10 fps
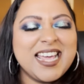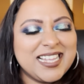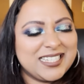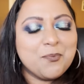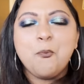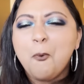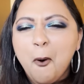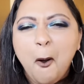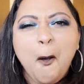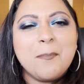it's
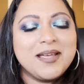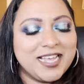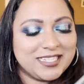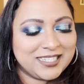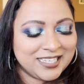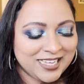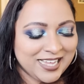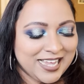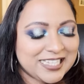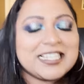warm, it's
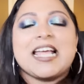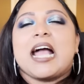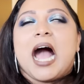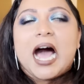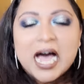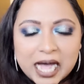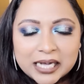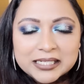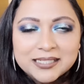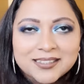like a
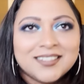hug.